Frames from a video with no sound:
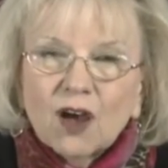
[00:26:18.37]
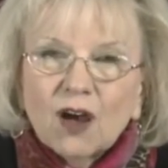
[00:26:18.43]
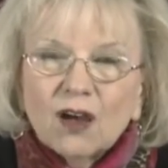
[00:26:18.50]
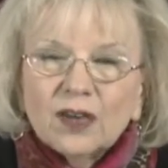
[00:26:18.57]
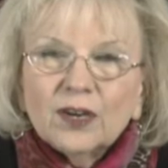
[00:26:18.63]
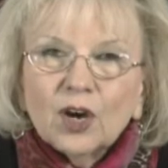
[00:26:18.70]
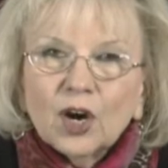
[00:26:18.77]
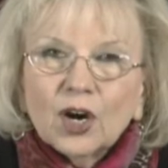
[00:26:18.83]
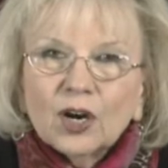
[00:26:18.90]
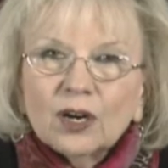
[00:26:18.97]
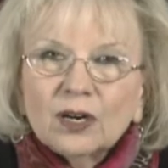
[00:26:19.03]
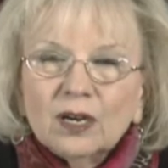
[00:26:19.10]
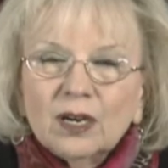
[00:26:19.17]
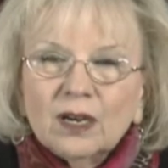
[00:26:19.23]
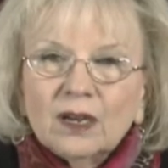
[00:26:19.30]
on
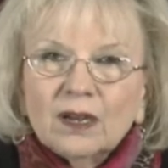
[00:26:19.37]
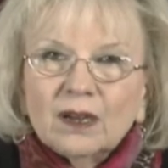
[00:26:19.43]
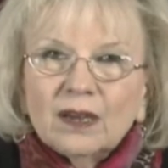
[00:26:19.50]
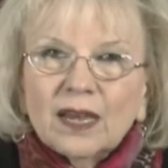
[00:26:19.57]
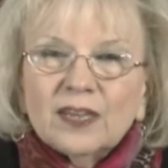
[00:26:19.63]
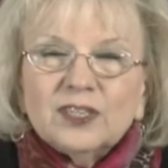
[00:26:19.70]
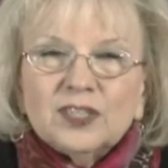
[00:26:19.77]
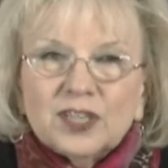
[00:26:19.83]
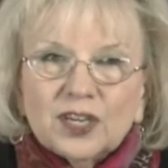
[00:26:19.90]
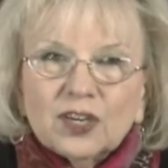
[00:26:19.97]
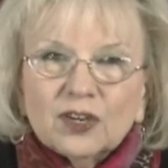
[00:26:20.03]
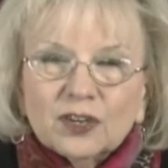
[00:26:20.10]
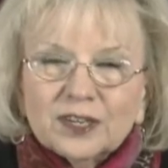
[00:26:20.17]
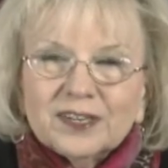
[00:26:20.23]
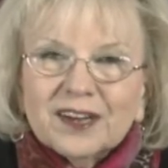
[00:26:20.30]
her, and she
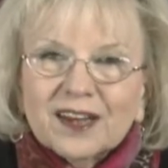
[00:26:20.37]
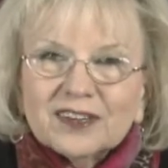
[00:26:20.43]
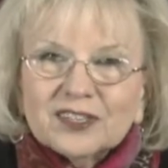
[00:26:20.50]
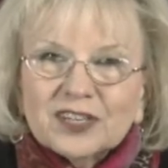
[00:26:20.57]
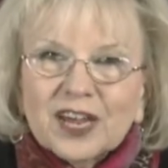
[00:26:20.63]
could not